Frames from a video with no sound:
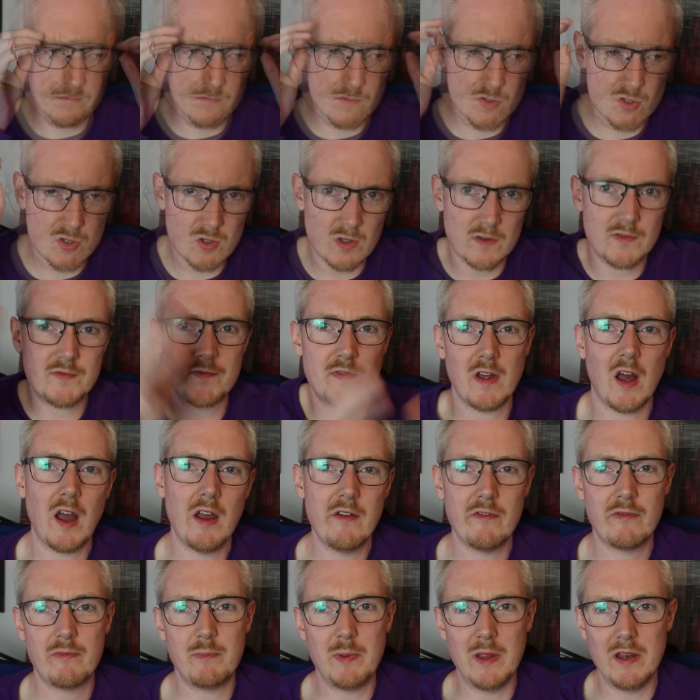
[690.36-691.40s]
So
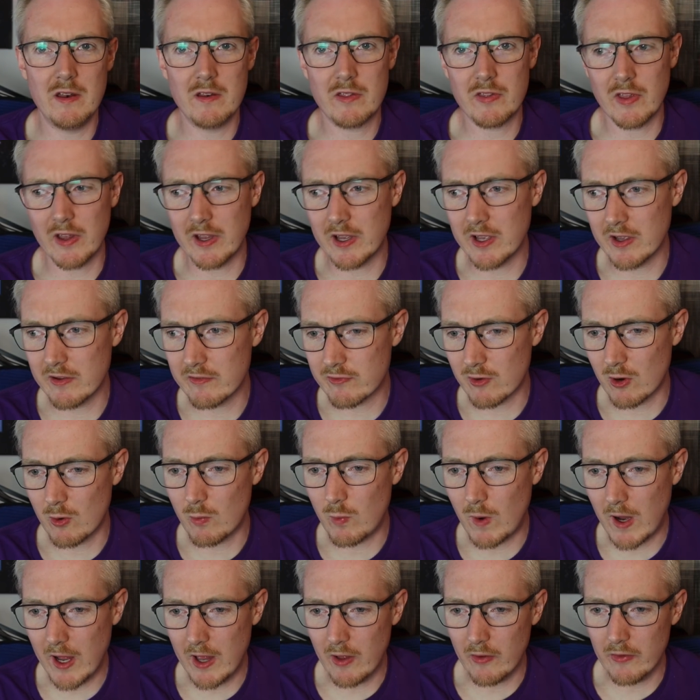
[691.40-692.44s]
I've been thinking for a
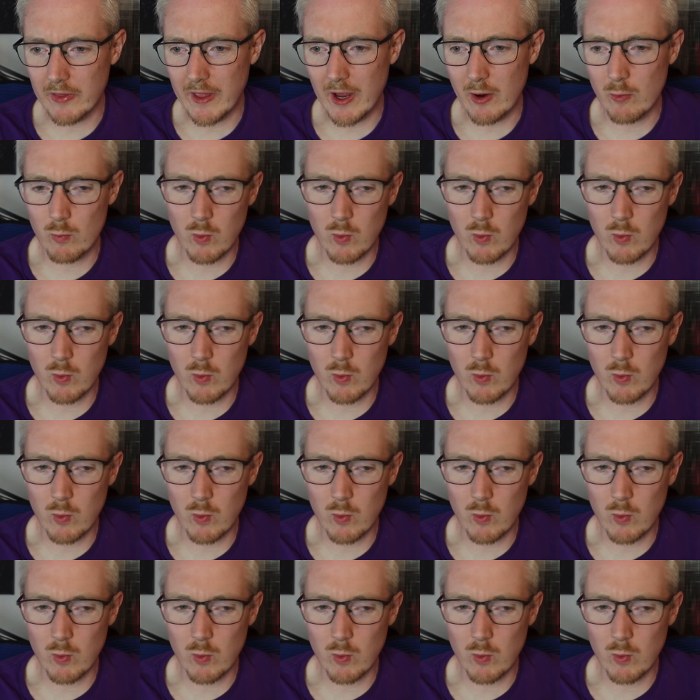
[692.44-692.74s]
while now,